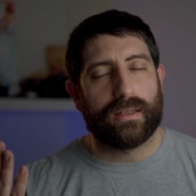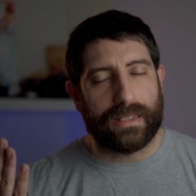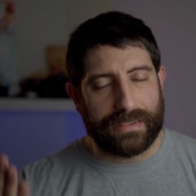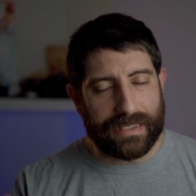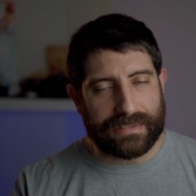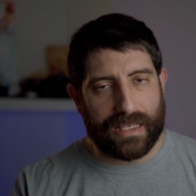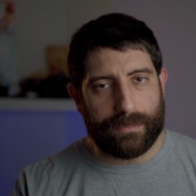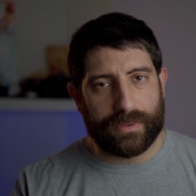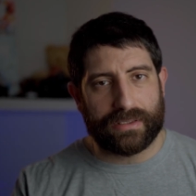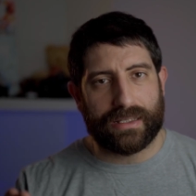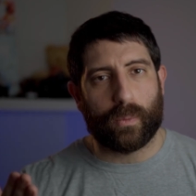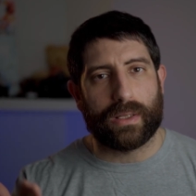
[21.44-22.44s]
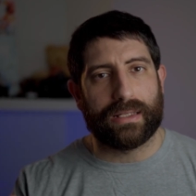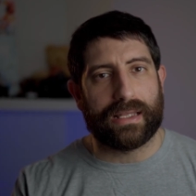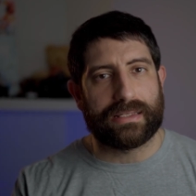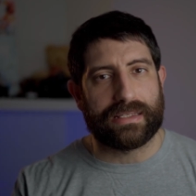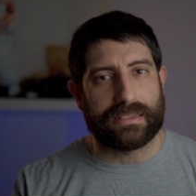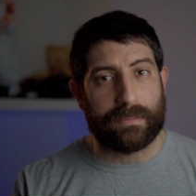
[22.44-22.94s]
It does happen that wide
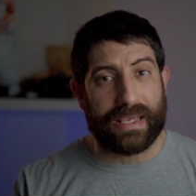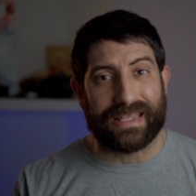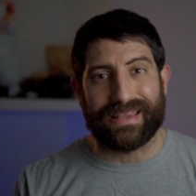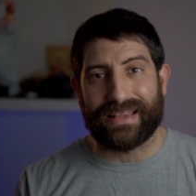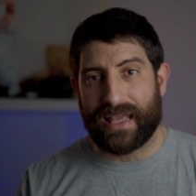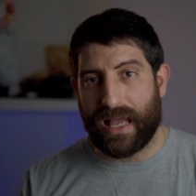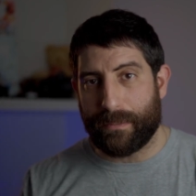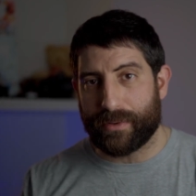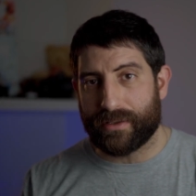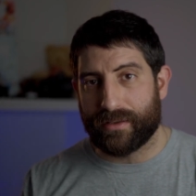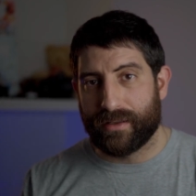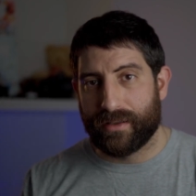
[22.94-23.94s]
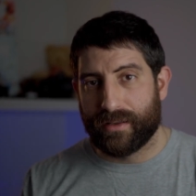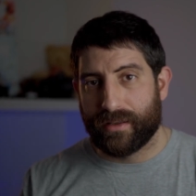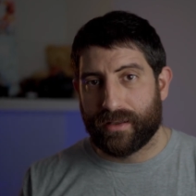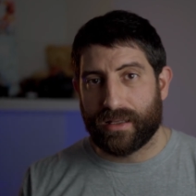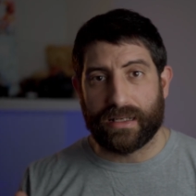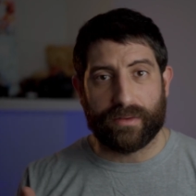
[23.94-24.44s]
lenses may that happen,
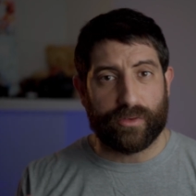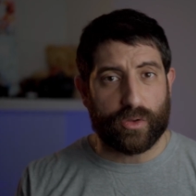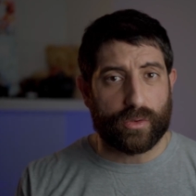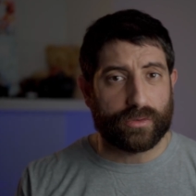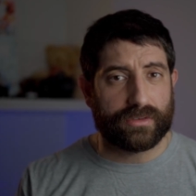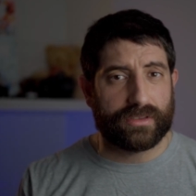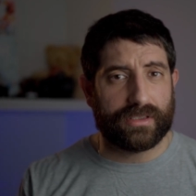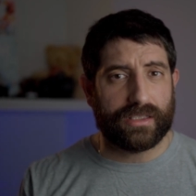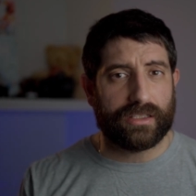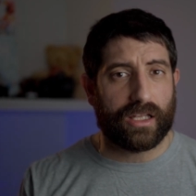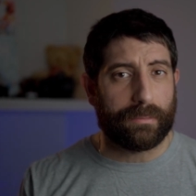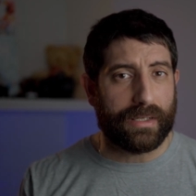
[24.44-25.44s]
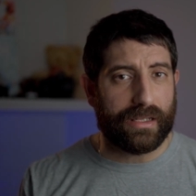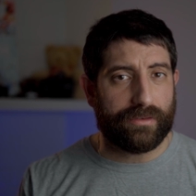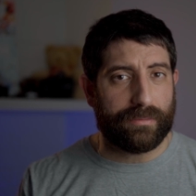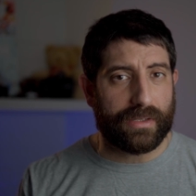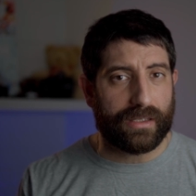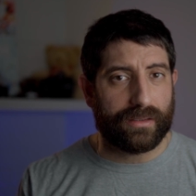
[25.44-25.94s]
and if you do still not
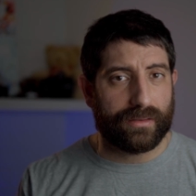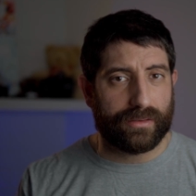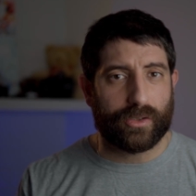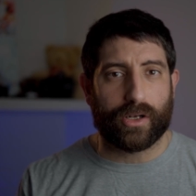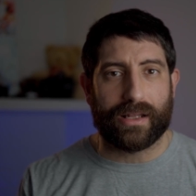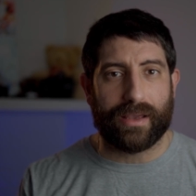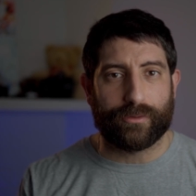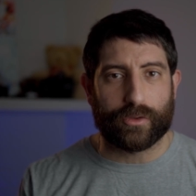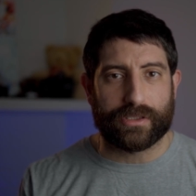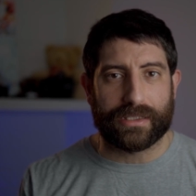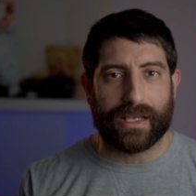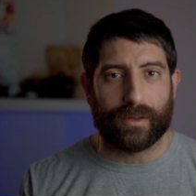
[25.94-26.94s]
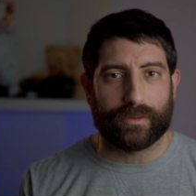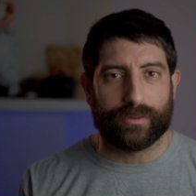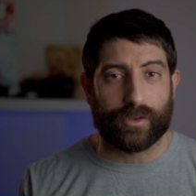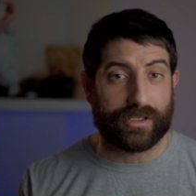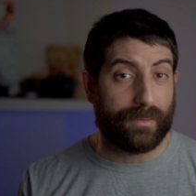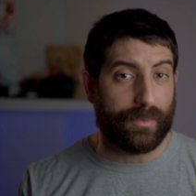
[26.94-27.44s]
believe me, you're going to have to stick out
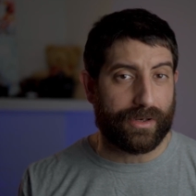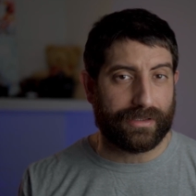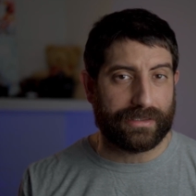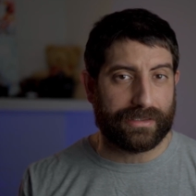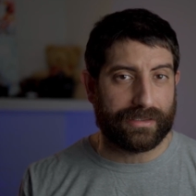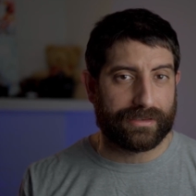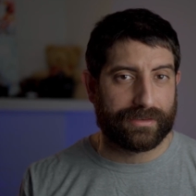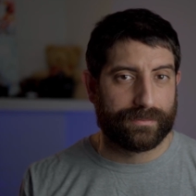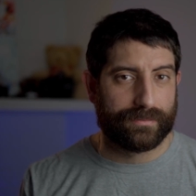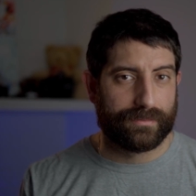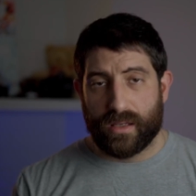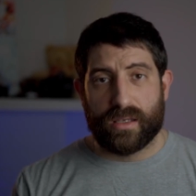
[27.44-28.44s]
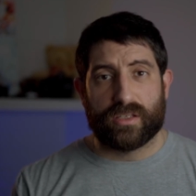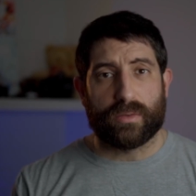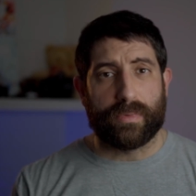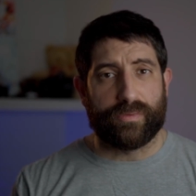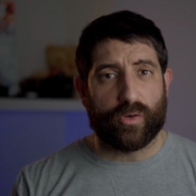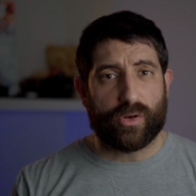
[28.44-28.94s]
for some more details. So
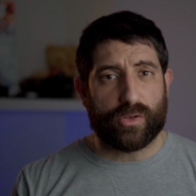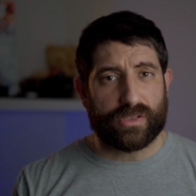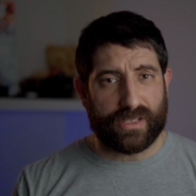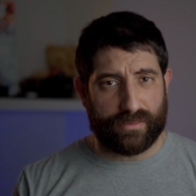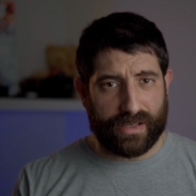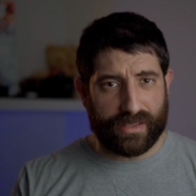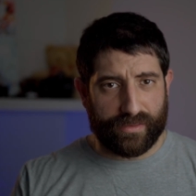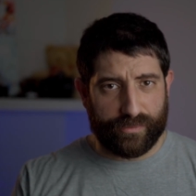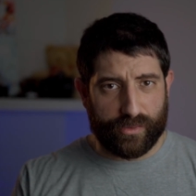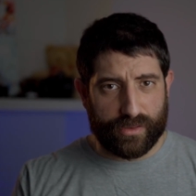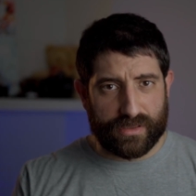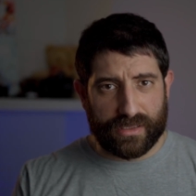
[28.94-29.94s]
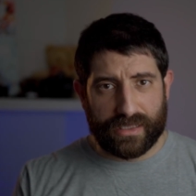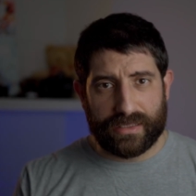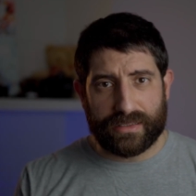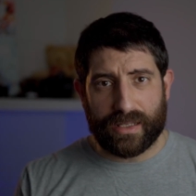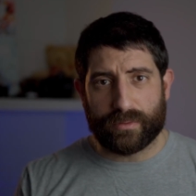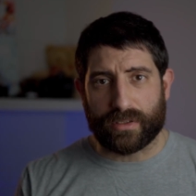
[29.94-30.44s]
before you start writing furiously
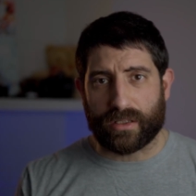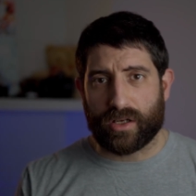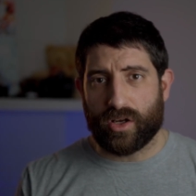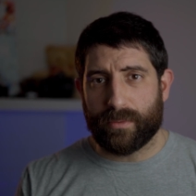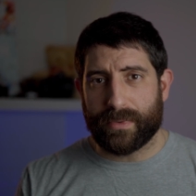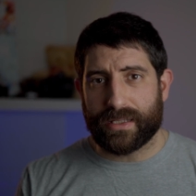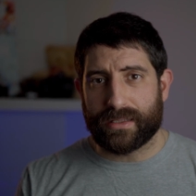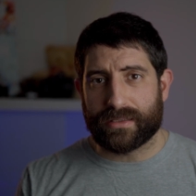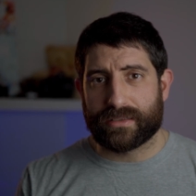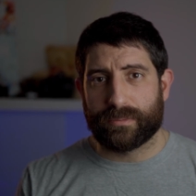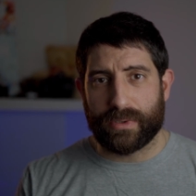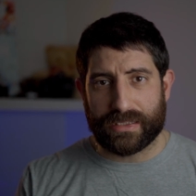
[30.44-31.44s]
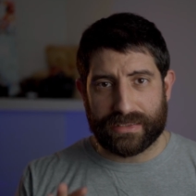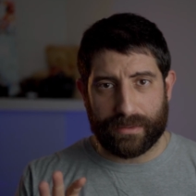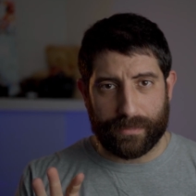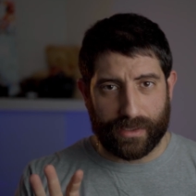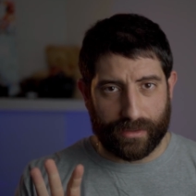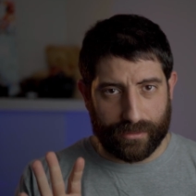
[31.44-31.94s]
down the comments, please
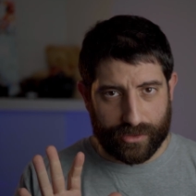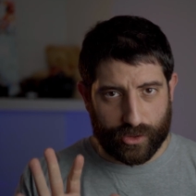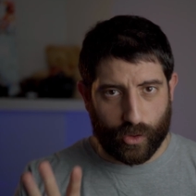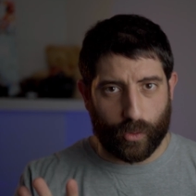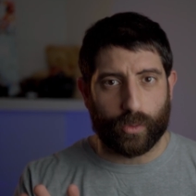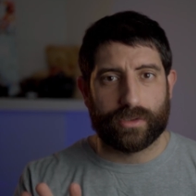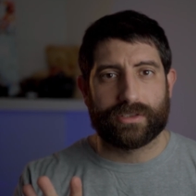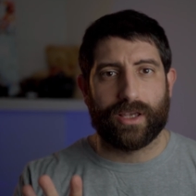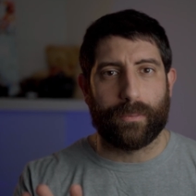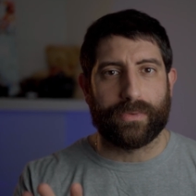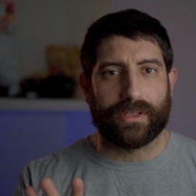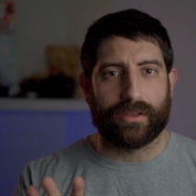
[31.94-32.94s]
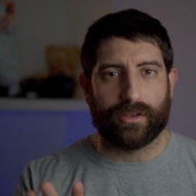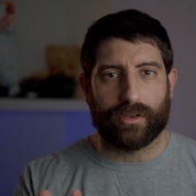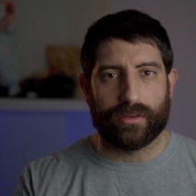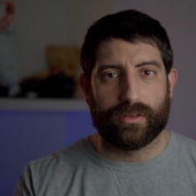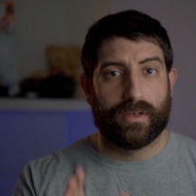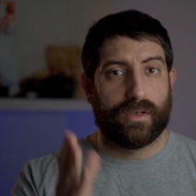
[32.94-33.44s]
let me show something to you.